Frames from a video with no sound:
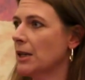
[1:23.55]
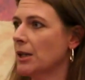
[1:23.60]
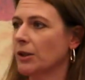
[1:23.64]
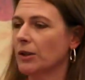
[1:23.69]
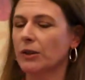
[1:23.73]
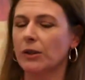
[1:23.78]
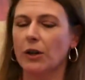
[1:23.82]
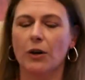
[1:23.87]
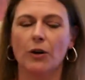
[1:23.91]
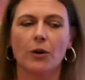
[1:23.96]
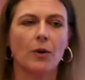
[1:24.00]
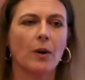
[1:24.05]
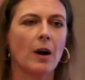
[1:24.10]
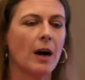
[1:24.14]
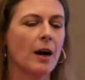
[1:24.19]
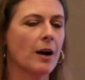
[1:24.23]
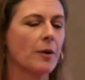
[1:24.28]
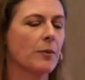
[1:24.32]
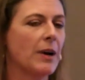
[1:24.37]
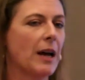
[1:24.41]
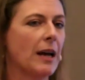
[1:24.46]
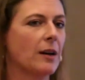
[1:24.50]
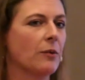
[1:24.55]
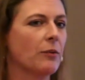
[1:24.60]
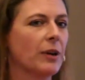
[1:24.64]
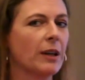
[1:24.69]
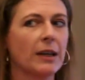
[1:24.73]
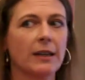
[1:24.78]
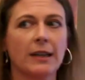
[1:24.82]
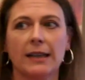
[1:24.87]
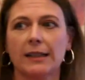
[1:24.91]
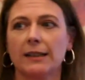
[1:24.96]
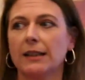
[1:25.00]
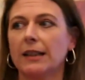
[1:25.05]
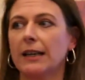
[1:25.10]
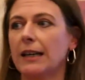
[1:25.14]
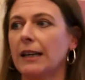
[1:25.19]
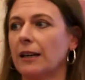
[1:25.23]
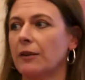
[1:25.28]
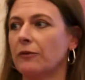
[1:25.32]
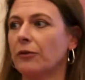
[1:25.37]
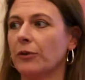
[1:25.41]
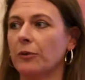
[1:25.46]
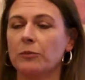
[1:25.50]
So we had a really nice
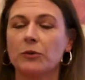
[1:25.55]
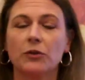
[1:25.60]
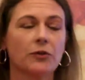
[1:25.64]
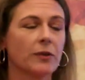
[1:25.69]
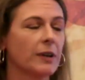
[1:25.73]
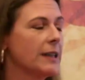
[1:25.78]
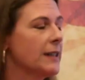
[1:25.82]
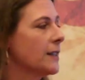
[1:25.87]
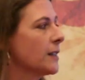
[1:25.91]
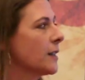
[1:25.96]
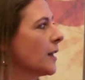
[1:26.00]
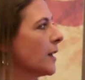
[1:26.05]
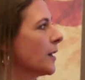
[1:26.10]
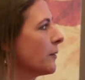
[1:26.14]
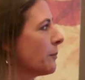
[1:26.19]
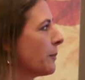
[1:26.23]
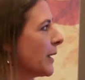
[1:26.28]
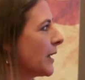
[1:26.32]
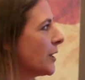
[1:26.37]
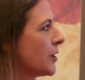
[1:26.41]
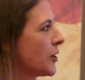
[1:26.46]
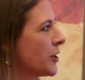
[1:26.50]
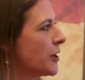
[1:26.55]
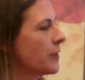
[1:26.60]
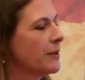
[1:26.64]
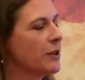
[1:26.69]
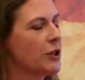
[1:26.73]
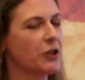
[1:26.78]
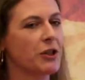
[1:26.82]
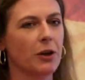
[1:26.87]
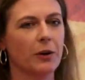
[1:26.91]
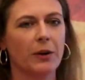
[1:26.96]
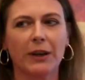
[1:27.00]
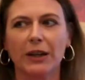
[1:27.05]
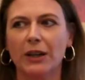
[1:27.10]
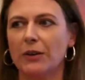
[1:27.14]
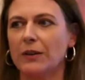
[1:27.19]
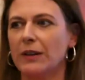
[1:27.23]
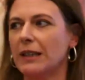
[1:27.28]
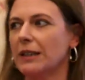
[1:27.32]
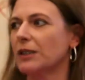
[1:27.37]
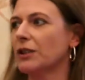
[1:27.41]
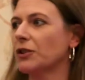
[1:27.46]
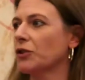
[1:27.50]
lead-in from Teresa because she was showing you
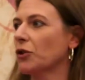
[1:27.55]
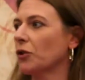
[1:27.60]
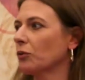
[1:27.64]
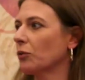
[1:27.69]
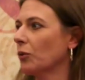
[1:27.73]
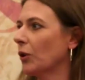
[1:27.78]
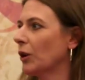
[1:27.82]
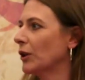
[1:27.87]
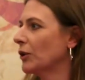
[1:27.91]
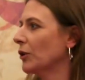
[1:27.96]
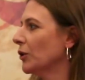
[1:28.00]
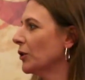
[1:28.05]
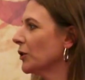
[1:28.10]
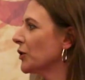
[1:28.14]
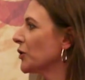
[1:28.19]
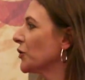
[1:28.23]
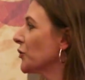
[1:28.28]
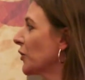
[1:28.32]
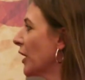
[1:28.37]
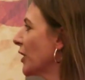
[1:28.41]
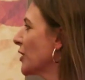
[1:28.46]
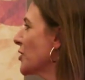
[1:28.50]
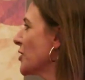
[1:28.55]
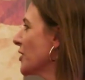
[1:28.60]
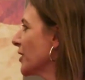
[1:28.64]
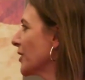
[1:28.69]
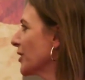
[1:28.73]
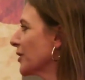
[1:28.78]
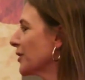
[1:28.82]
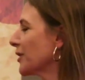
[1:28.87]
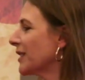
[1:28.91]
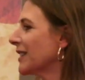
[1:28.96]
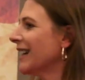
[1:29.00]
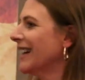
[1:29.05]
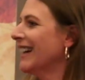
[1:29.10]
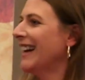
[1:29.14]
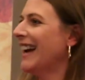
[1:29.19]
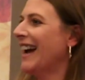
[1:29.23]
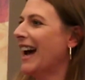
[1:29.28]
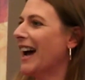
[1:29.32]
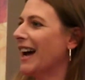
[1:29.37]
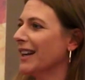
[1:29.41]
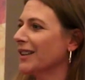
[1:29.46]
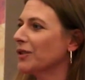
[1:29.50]
these toroidal structures
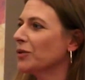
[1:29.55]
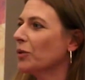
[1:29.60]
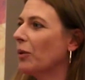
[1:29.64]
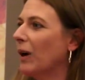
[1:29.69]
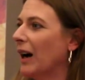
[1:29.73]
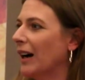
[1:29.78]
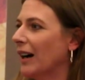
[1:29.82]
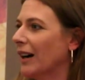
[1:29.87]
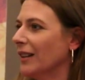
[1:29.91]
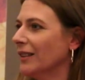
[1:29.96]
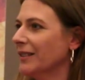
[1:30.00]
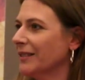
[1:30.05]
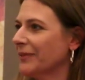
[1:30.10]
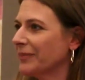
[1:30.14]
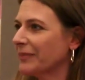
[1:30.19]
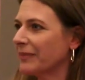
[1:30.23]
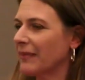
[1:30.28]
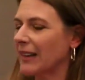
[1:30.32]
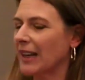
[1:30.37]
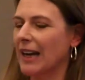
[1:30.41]
as well.